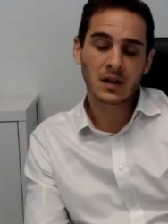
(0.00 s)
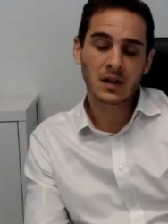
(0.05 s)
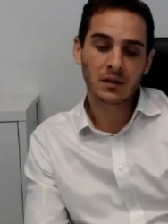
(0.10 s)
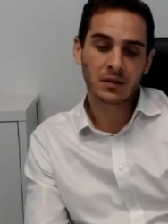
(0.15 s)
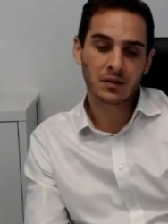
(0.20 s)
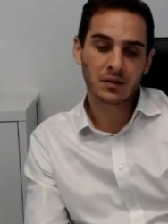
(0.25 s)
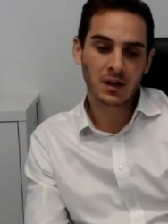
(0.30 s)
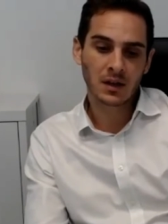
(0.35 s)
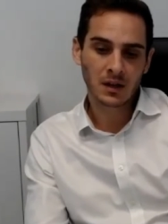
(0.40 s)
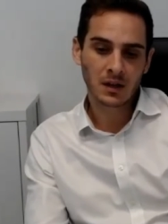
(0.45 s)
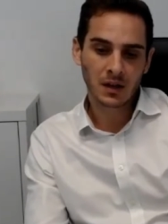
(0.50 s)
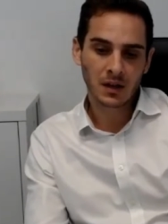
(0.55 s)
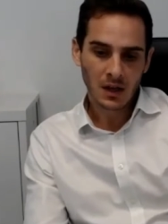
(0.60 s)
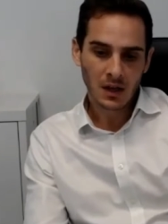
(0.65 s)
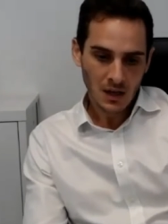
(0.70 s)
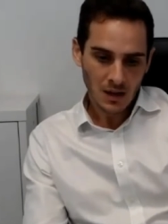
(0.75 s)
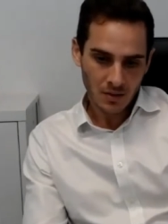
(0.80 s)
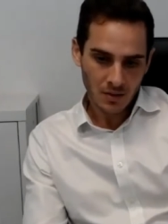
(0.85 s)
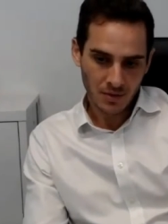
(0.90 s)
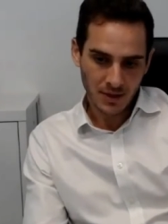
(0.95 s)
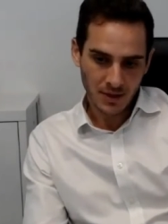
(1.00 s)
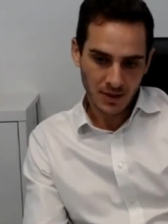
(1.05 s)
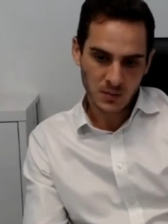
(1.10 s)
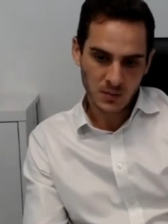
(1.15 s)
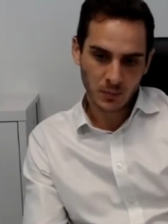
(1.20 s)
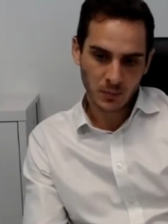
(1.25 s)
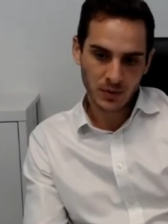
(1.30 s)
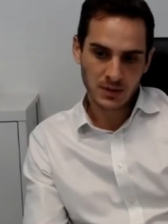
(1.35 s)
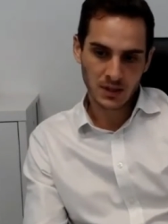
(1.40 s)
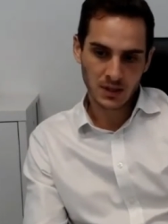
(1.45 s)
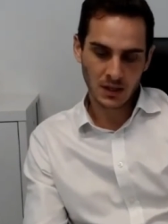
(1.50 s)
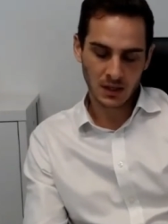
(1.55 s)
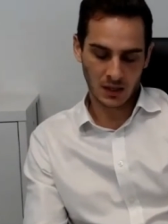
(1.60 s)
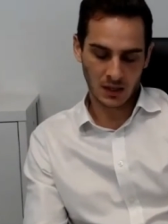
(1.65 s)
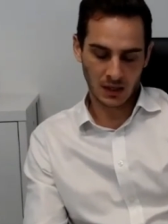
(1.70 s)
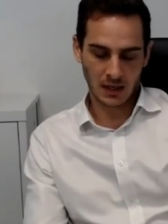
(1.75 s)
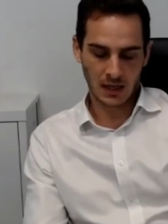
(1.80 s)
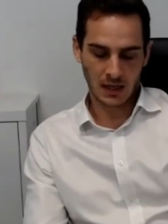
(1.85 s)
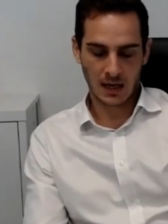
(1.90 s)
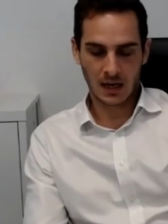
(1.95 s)
And I think this
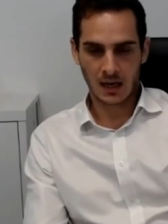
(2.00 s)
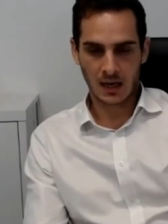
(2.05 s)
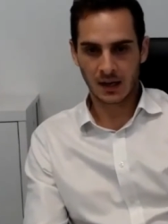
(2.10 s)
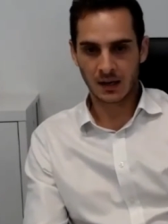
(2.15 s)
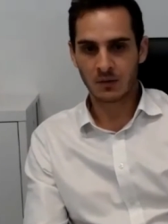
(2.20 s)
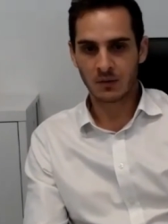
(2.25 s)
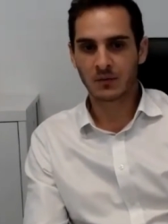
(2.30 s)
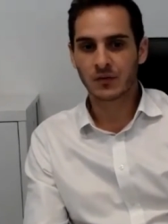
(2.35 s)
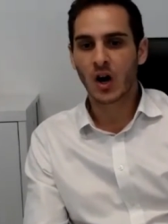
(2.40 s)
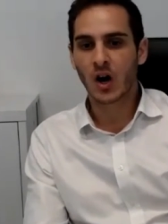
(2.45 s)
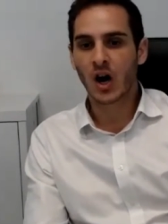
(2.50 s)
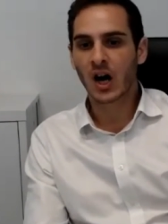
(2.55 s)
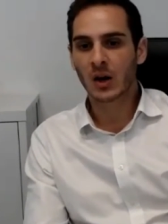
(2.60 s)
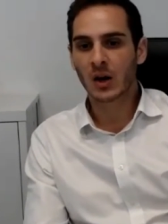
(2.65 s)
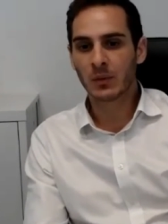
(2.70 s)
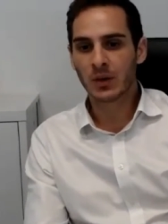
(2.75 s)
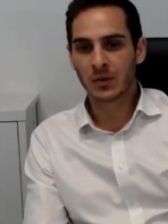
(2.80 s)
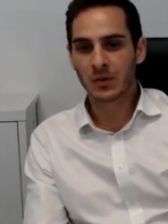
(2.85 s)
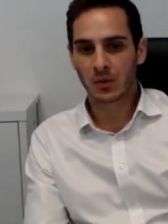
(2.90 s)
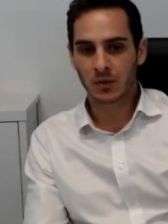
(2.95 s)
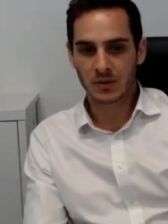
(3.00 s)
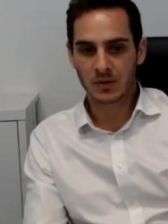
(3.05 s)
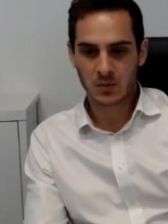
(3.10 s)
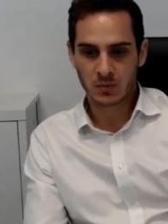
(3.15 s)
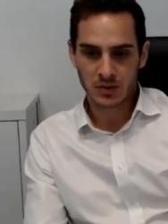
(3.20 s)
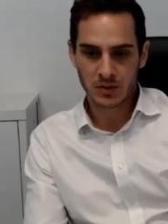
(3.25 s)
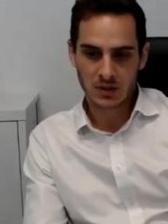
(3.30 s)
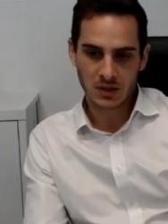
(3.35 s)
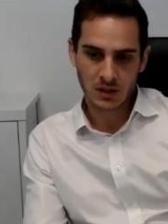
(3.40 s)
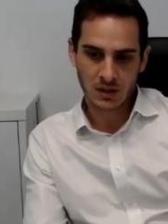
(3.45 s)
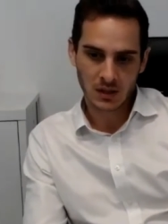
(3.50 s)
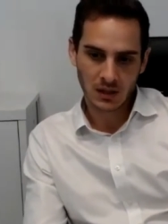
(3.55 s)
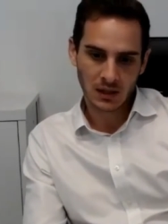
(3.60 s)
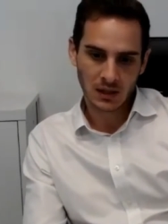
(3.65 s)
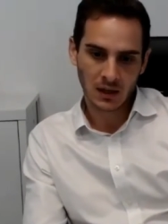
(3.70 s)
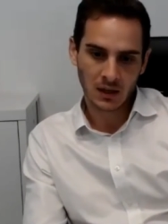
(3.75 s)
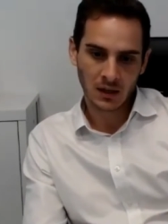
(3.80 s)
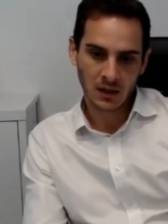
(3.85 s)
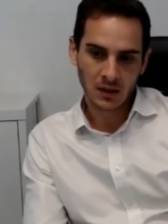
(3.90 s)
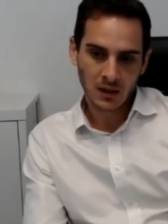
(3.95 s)
particular environment or this
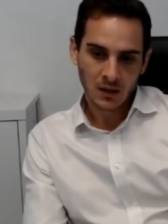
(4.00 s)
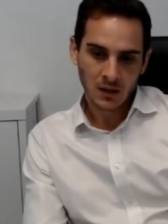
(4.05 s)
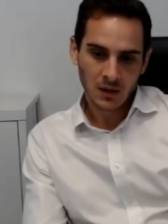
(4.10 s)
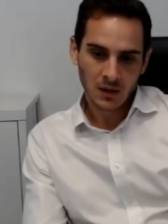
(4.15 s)
particular